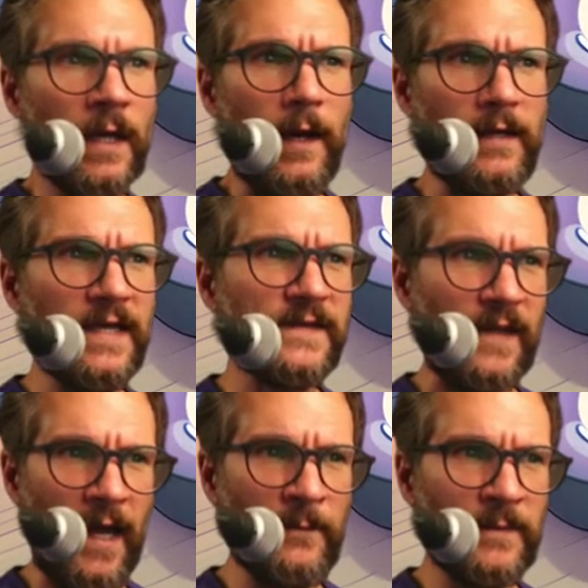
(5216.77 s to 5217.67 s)
A less
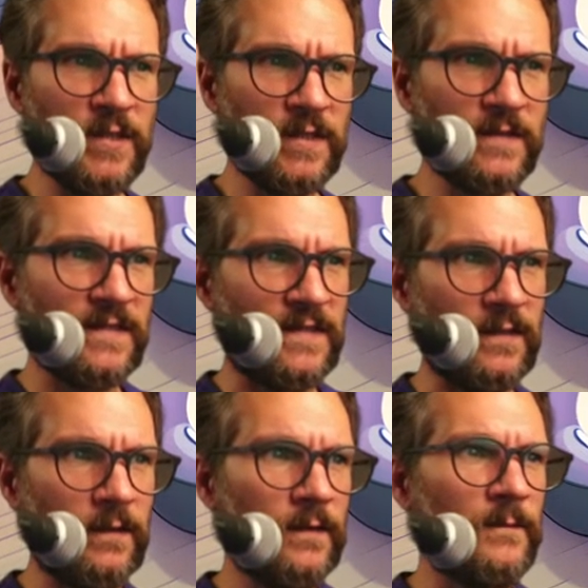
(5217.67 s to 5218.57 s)
ambitious
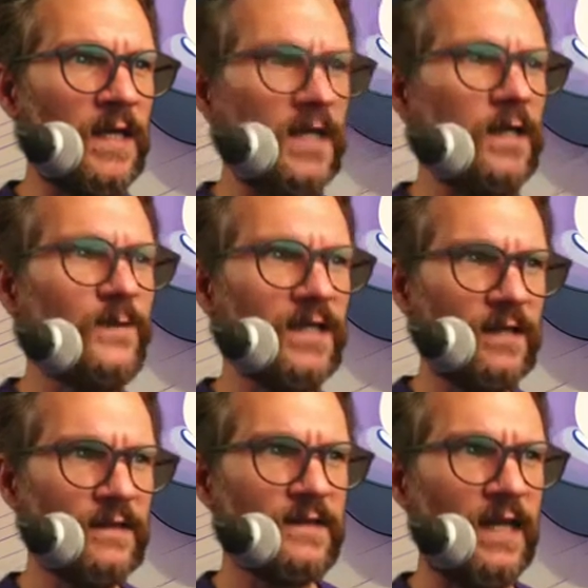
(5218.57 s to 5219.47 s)
singer may be
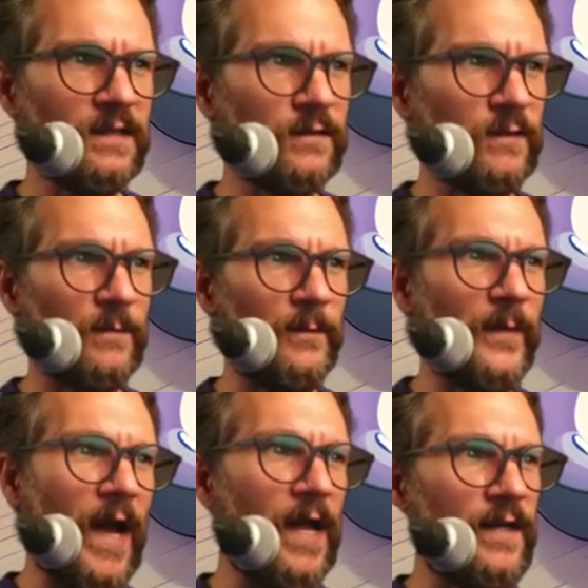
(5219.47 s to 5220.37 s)
content with
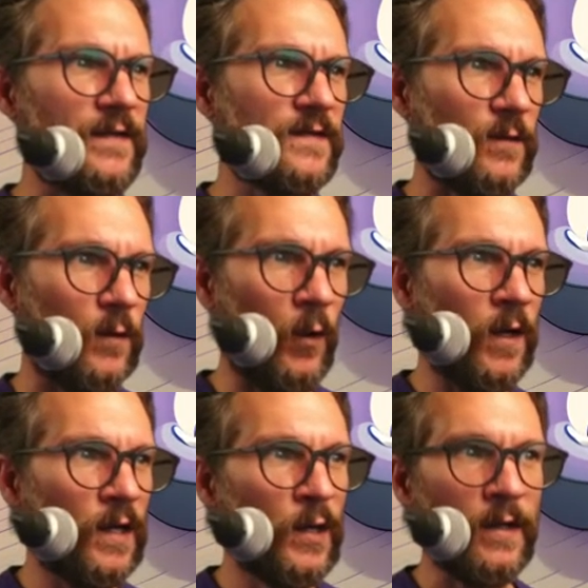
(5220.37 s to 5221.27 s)
ballads
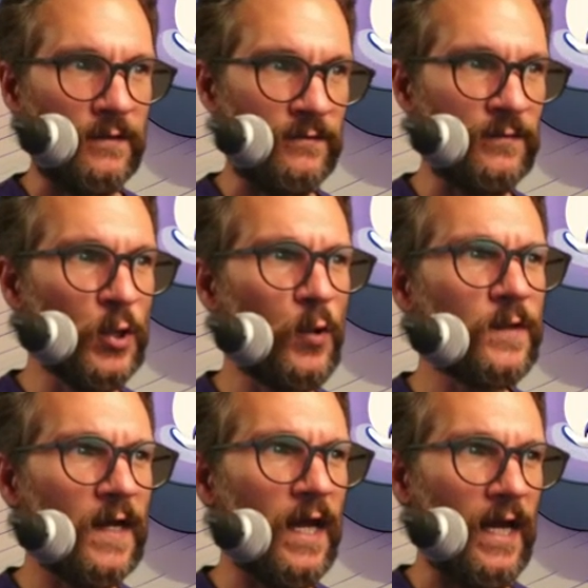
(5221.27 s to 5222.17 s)
or
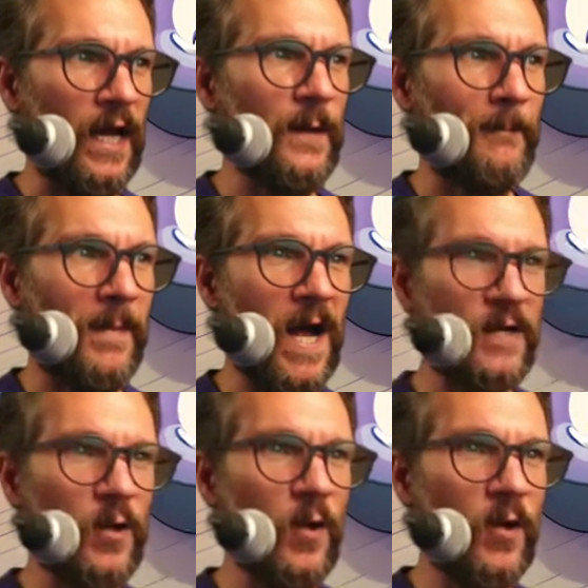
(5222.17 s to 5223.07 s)
nota e
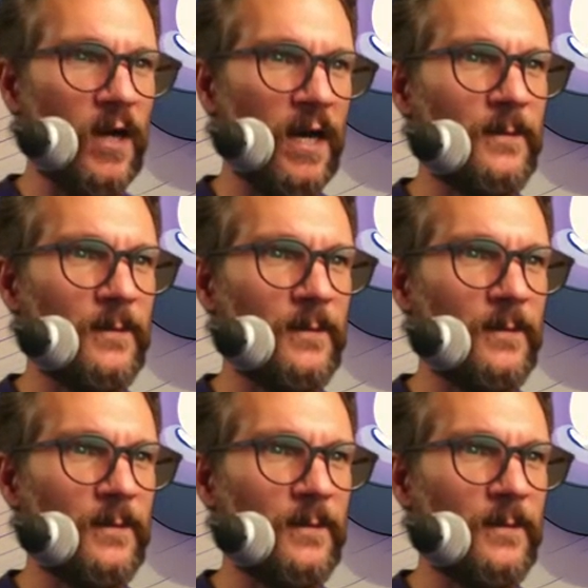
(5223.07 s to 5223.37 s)
parola